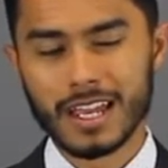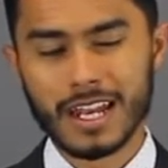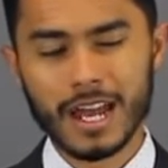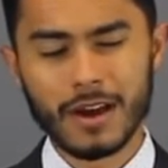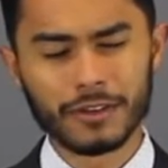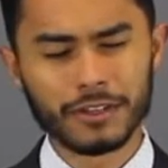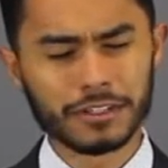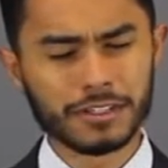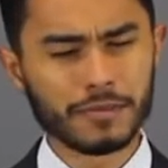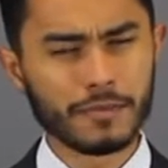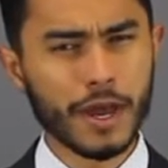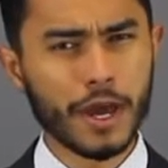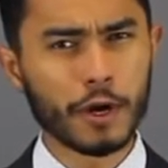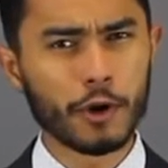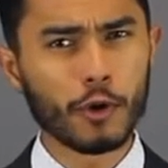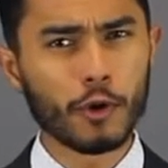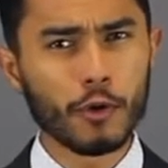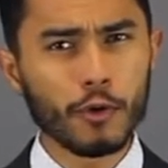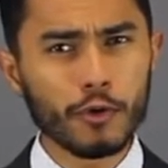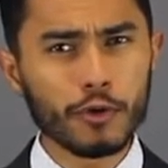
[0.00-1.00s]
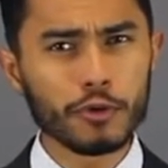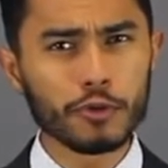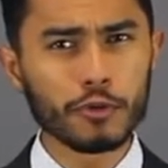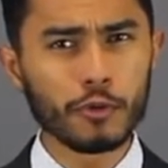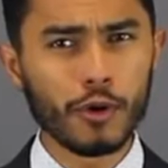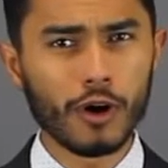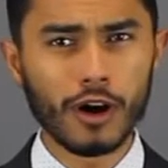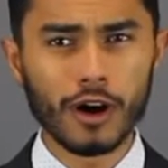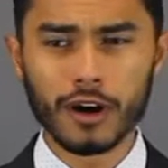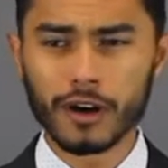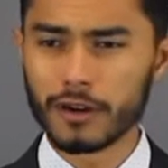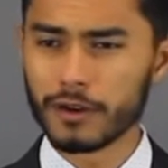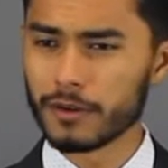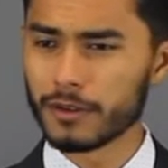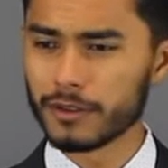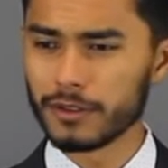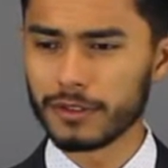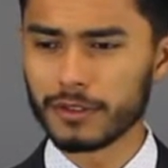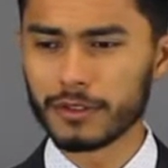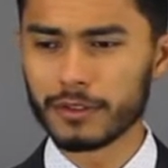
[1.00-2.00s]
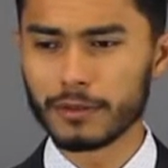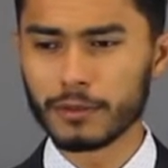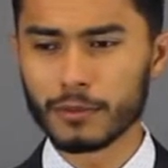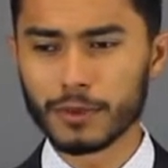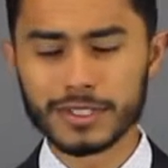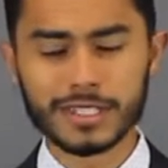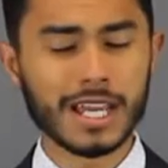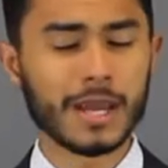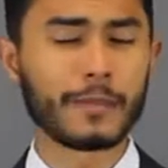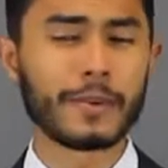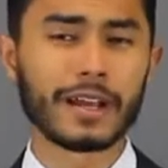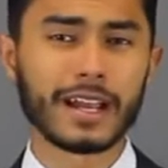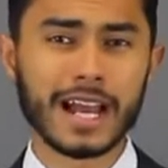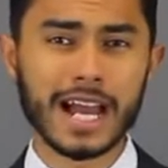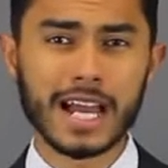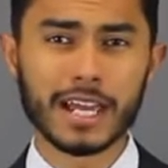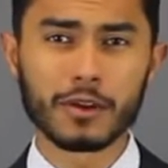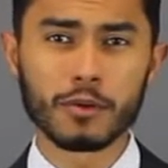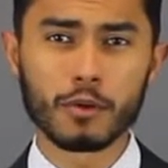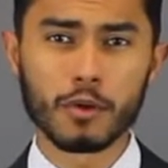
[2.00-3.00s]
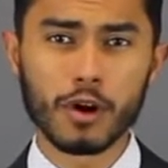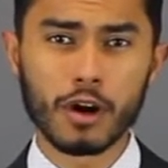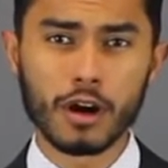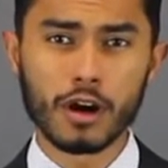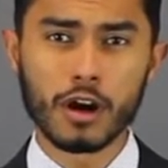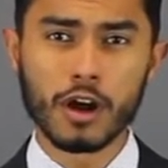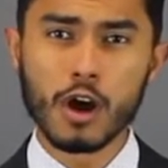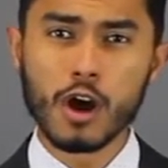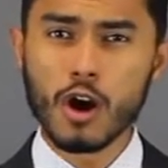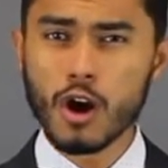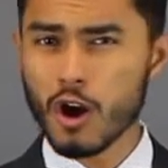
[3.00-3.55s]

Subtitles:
Now, it doesn't matter who you are, what type of guy you are,